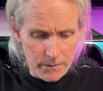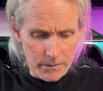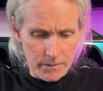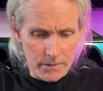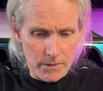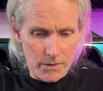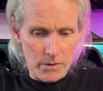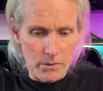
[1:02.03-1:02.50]

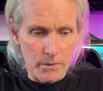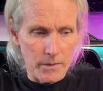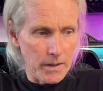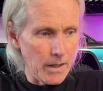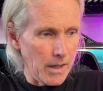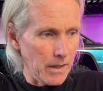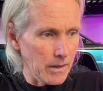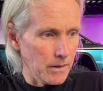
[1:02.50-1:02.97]
Let's see what we
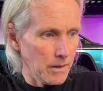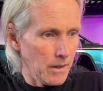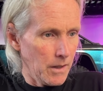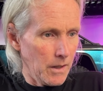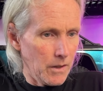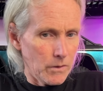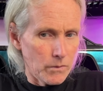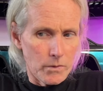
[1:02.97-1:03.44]
got.
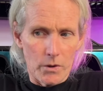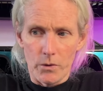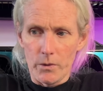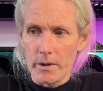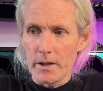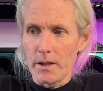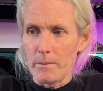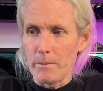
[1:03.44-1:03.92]
Real
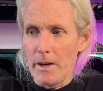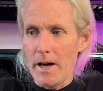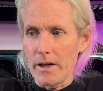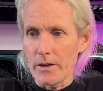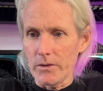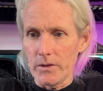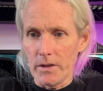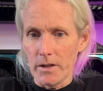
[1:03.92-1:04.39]
quick
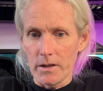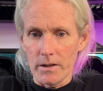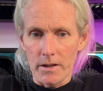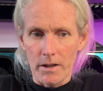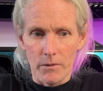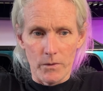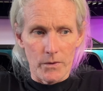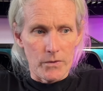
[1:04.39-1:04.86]
unboxing.
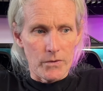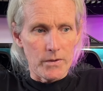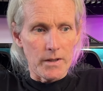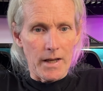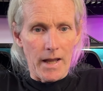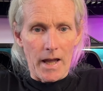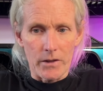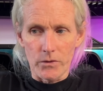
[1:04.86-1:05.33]
Everyone's
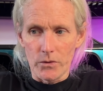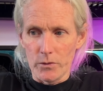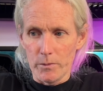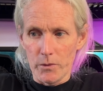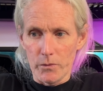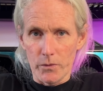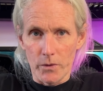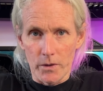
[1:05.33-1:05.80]
seen axles
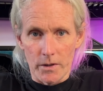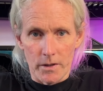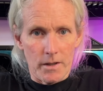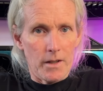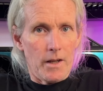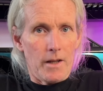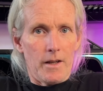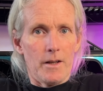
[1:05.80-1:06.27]
before,
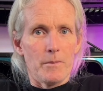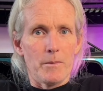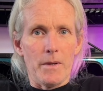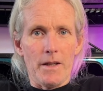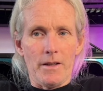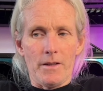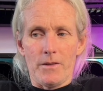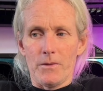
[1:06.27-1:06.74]

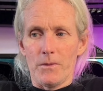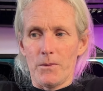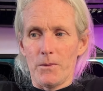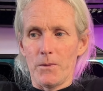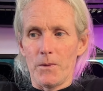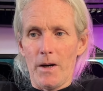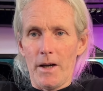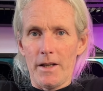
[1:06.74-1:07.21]
but
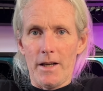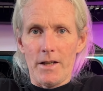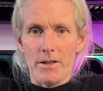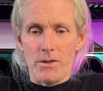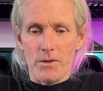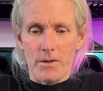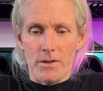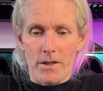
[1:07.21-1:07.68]
why
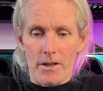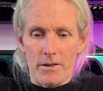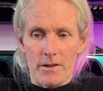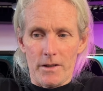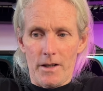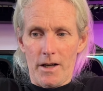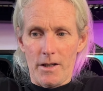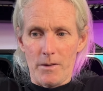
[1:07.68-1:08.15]
not do another
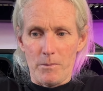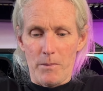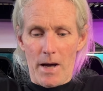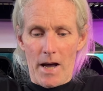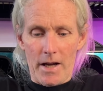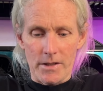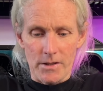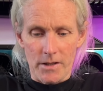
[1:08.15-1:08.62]

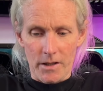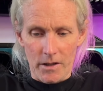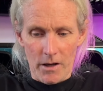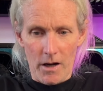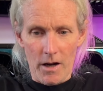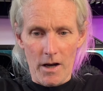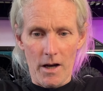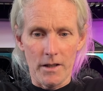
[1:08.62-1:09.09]
unboxing?
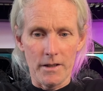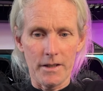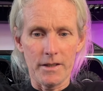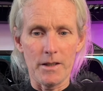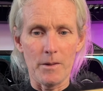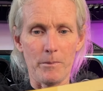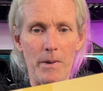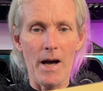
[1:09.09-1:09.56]
Oh, look
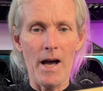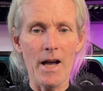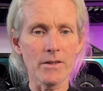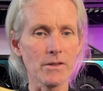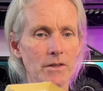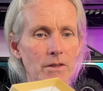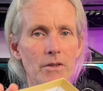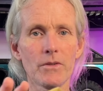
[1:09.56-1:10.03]
at the
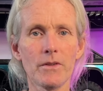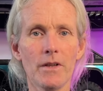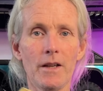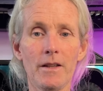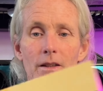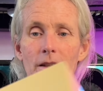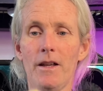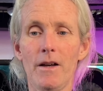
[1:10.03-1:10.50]
box.
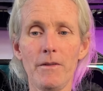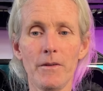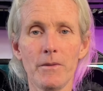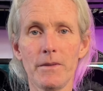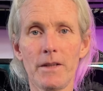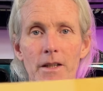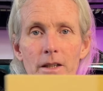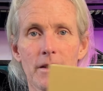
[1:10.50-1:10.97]
I love it
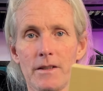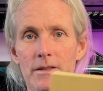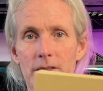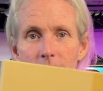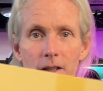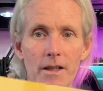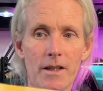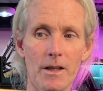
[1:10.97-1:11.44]
when they
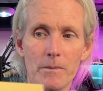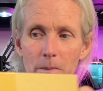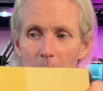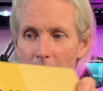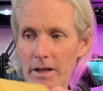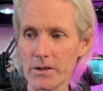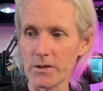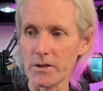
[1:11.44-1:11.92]
come
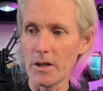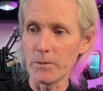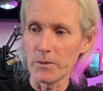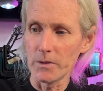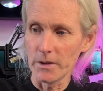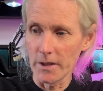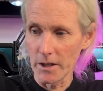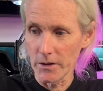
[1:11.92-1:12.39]
packaged up
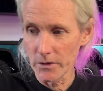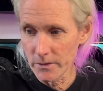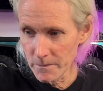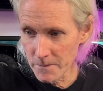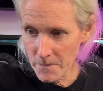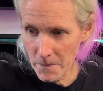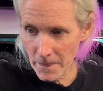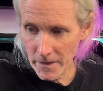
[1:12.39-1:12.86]
real nice. All
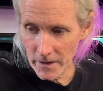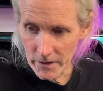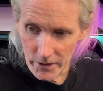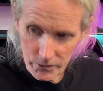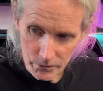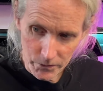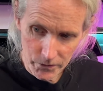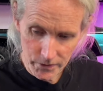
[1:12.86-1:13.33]

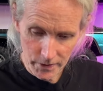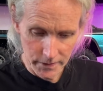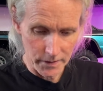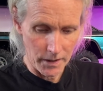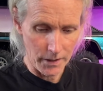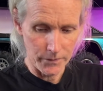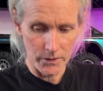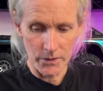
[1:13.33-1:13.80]
right, so we'll set
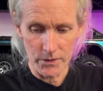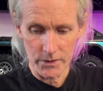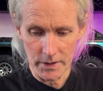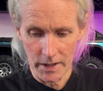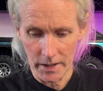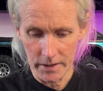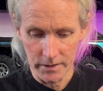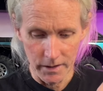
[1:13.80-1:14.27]
it off to the
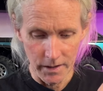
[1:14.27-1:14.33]
side.